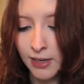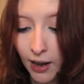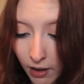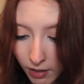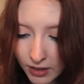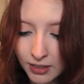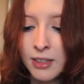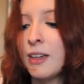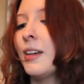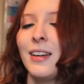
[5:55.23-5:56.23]
tell.
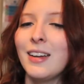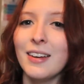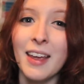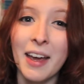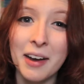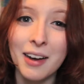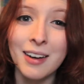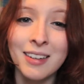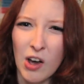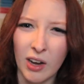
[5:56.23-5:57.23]

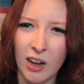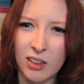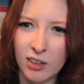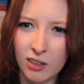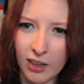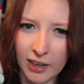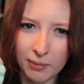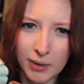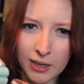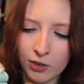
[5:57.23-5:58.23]
Yeah. Oh, I got little like
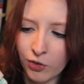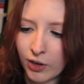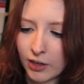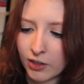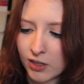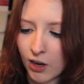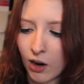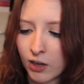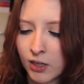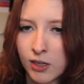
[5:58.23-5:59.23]
mint green
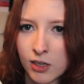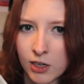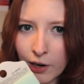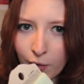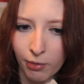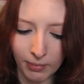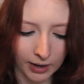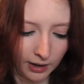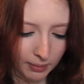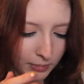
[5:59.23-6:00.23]
socks to go with my